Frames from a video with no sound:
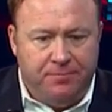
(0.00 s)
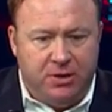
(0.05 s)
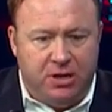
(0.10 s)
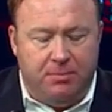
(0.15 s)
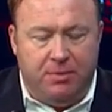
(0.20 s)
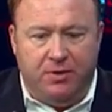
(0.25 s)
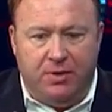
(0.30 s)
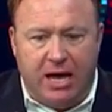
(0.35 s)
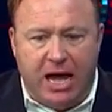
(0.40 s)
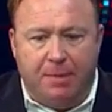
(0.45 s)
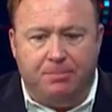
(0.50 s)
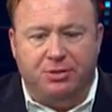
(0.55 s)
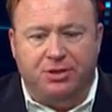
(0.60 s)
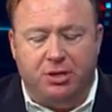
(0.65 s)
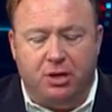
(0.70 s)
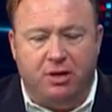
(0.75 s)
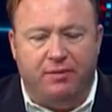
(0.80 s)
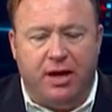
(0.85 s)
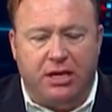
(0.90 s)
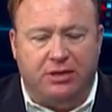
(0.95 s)
I mean, the
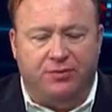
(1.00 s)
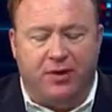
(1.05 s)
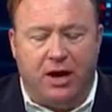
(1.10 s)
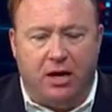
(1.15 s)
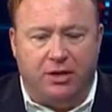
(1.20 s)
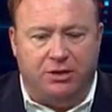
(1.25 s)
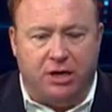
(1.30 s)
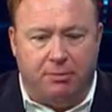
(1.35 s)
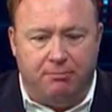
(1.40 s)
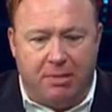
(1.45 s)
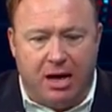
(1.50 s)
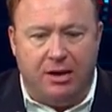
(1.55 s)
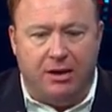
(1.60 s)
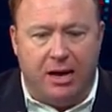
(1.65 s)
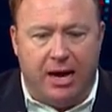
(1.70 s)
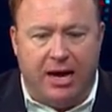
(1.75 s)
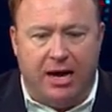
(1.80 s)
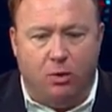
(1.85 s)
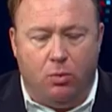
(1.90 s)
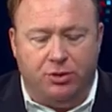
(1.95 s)
episode of X-Files on
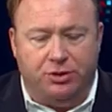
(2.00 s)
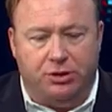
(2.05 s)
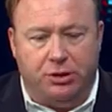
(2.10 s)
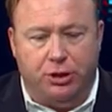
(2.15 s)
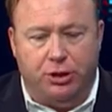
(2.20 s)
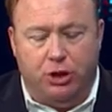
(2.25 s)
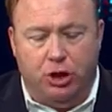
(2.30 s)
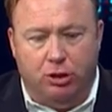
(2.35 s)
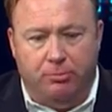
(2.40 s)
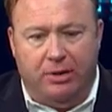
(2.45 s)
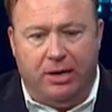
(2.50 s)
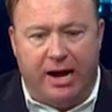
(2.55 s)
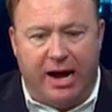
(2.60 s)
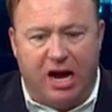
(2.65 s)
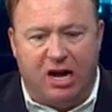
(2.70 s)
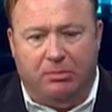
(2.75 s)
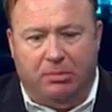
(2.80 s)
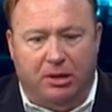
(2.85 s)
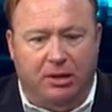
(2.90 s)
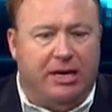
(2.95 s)
Monday was
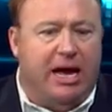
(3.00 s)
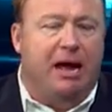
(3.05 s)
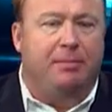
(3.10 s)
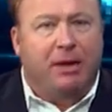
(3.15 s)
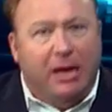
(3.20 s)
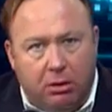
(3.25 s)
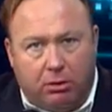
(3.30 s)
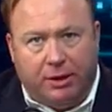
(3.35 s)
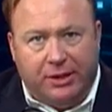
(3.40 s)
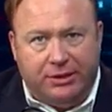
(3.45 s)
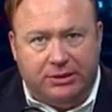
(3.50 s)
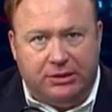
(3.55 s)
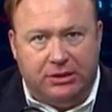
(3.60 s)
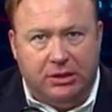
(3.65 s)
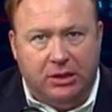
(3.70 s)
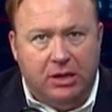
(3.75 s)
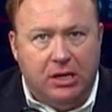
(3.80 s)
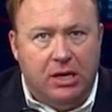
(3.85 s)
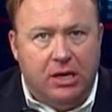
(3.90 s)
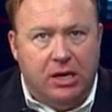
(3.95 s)
human-animal chimeras.
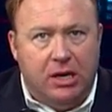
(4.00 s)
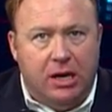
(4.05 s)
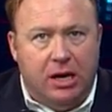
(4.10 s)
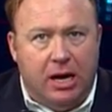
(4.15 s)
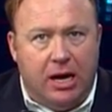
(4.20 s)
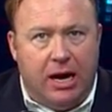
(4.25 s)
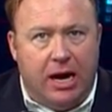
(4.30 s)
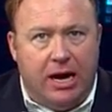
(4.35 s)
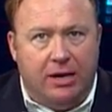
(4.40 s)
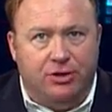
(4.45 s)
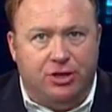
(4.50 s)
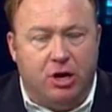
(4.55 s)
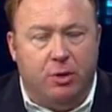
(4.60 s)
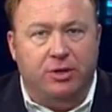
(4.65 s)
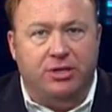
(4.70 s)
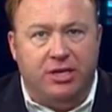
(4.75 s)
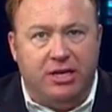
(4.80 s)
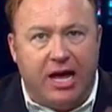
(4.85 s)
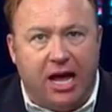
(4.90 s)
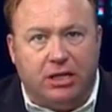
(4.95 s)
And so
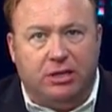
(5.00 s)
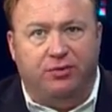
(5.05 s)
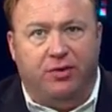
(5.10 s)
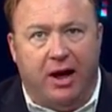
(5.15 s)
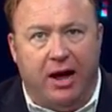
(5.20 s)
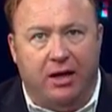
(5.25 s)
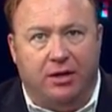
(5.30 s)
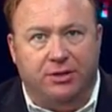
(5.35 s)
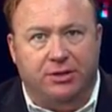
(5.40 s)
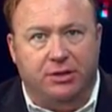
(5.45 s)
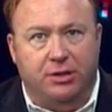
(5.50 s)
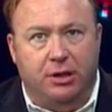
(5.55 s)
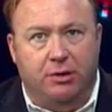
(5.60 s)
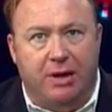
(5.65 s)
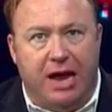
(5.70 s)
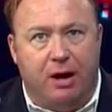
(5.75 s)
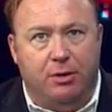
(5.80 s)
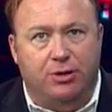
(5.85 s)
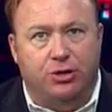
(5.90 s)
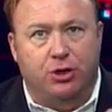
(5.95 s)
it's the X-Files. You
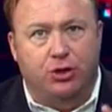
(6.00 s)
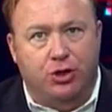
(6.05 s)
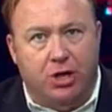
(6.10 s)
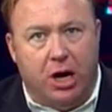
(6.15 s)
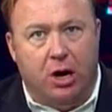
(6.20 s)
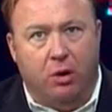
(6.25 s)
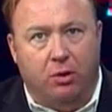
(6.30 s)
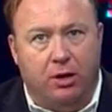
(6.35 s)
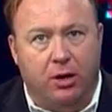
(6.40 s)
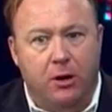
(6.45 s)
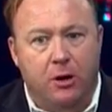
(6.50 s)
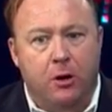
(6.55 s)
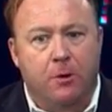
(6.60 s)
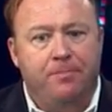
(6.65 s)
know, now it's a joke.